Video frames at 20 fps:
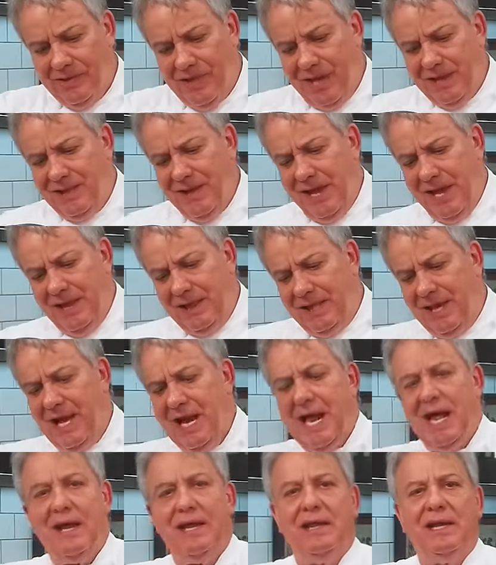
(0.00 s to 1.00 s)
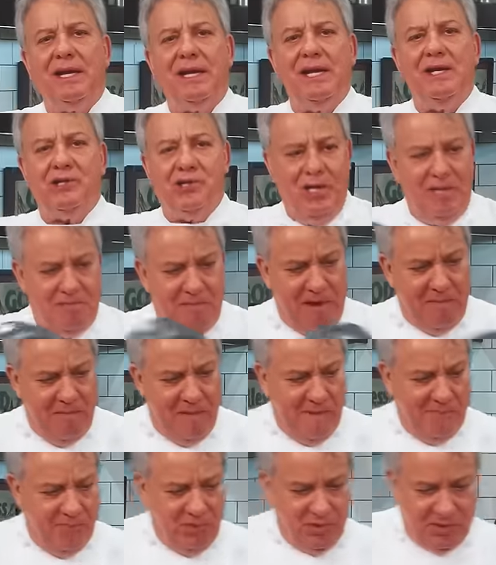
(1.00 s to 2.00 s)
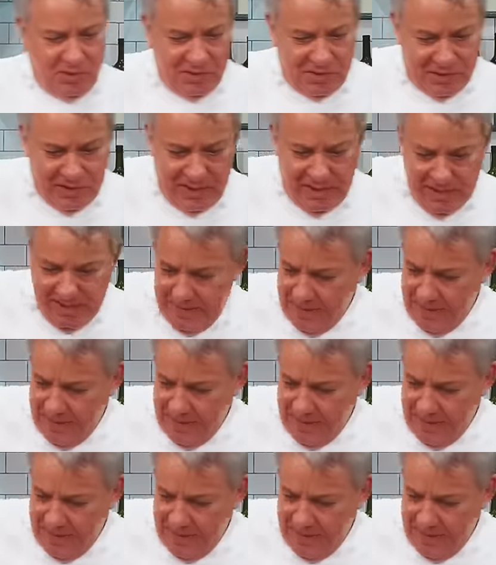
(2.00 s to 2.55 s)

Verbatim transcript: take the heat, get out of the kitchen, my mom used to say.